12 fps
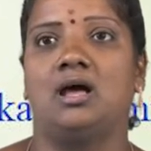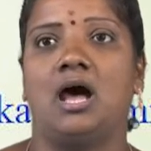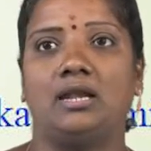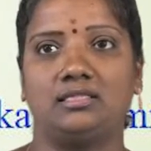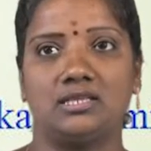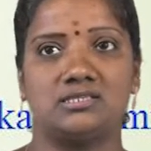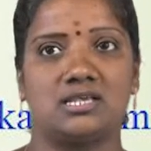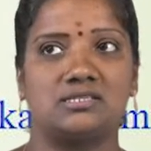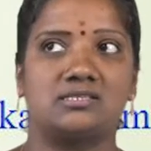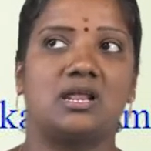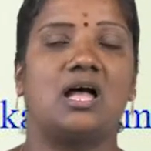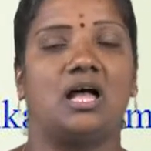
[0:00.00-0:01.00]

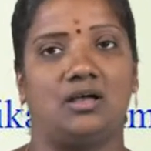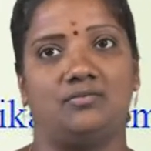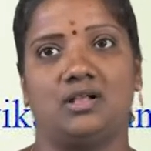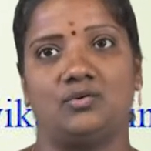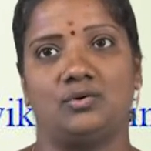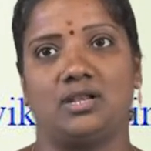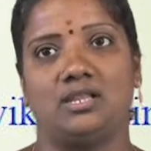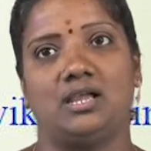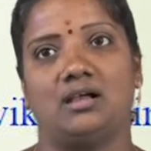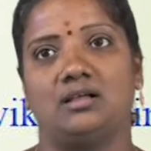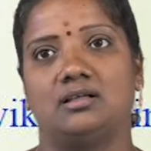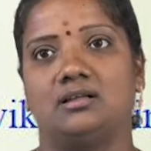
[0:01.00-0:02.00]
Arthasastra of Kaudilya.
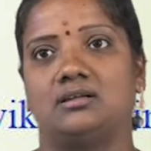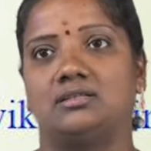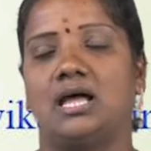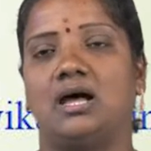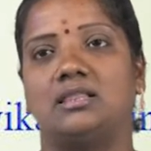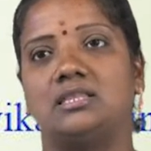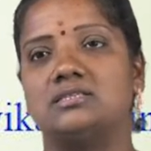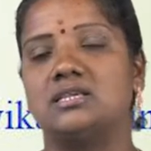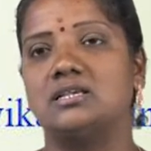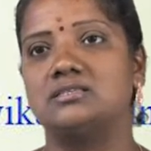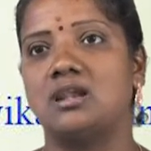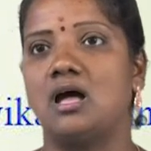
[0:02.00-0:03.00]
The
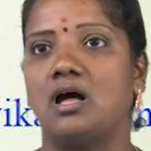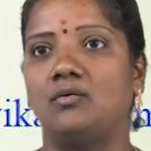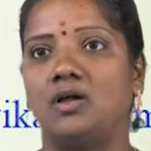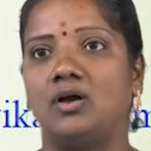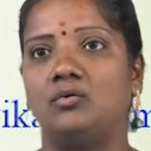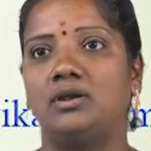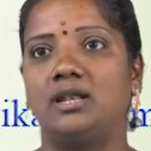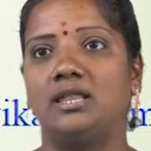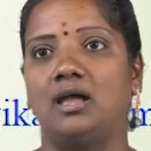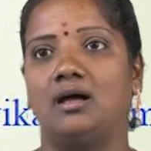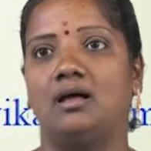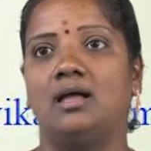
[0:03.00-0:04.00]
Arthasastra of
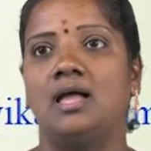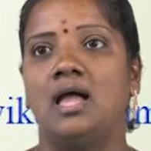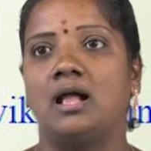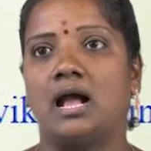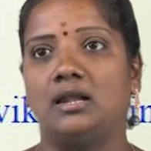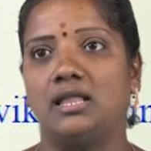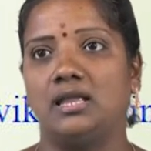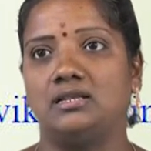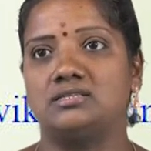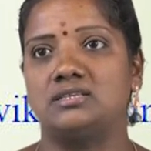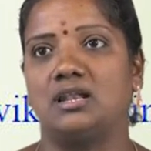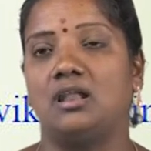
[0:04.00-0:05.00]
Kaudilya
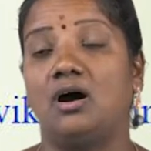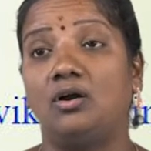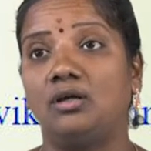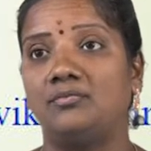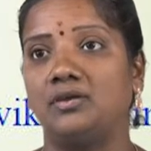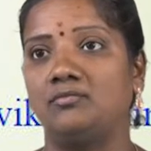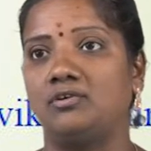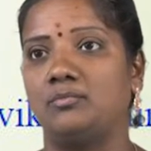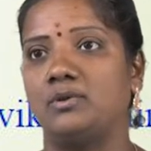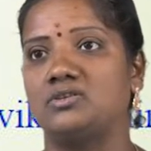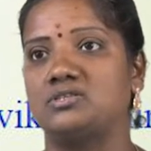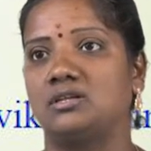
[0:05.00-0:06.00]
contains a lot of
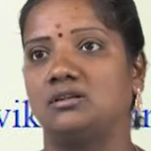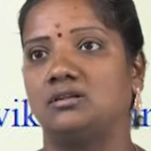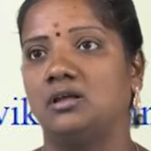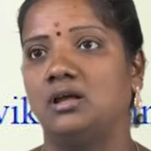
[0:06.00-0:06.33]
information.